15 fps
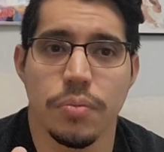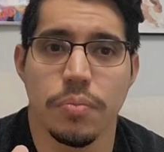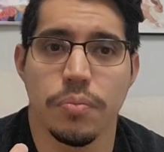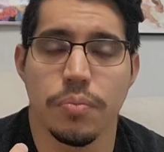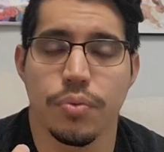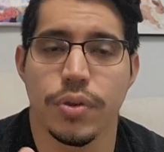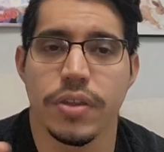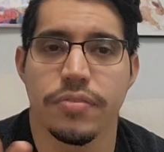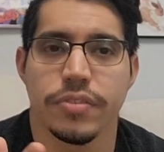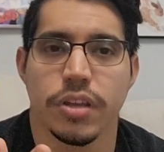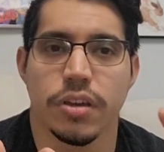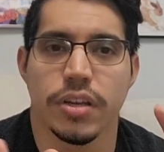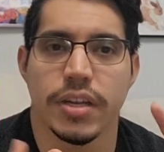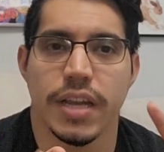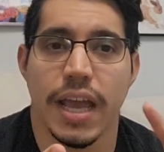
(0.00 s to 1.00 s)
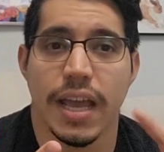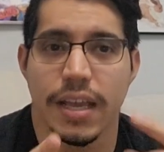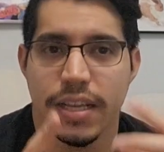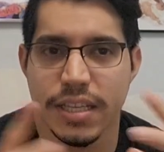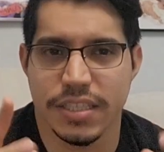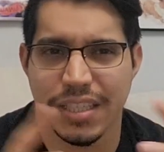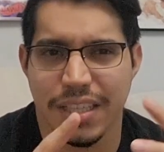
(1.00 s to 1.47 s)
briefed on it
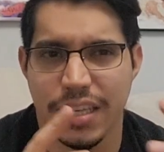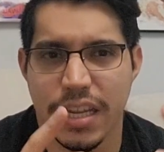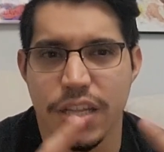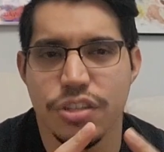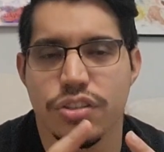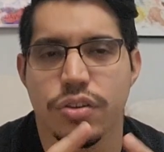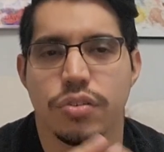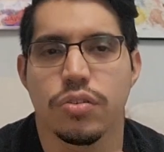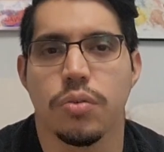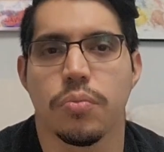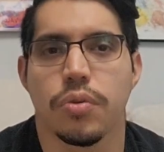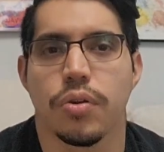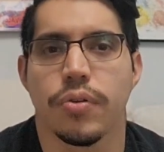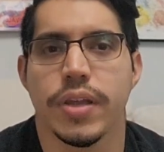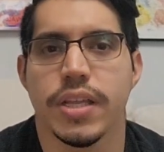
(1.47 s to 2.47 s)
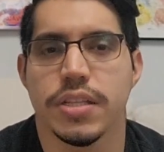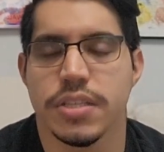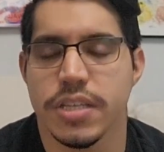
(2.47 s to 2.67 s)
as an internal marine